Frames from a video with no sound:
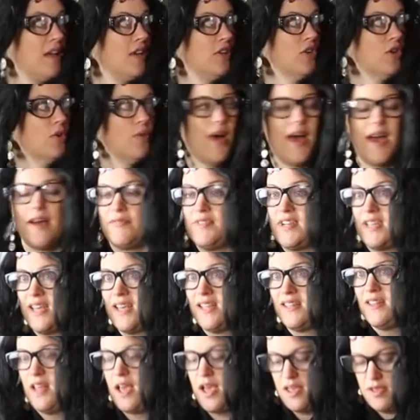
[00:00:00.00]
you know, I have to
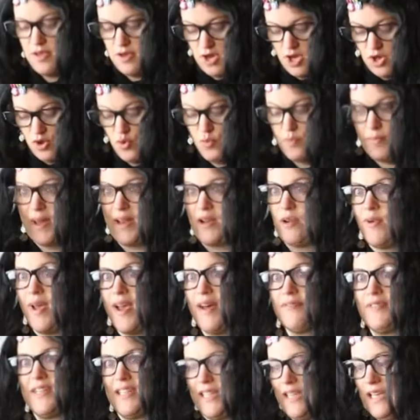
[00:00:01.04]
cut, I, I hope I don't
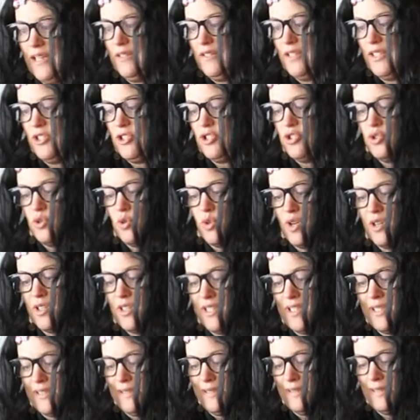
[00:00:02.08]
have to cut this short
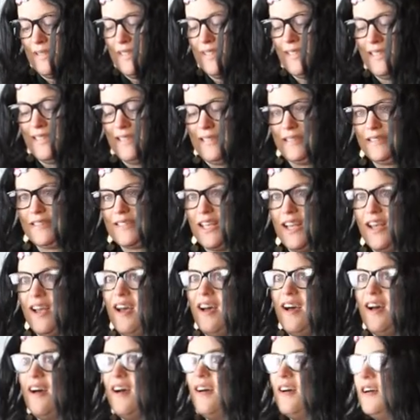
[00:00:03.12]
because,
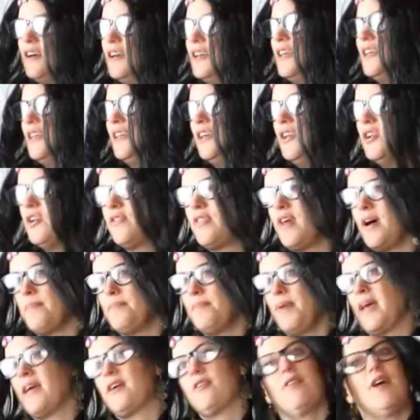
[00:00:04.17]
you know, that
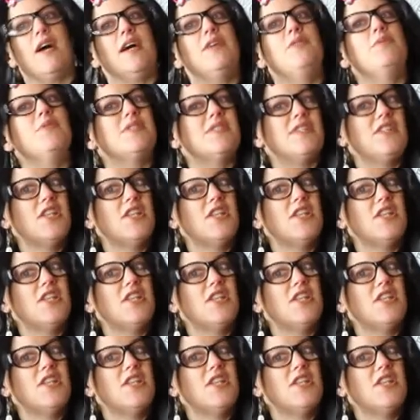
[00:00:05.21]
bike ride was a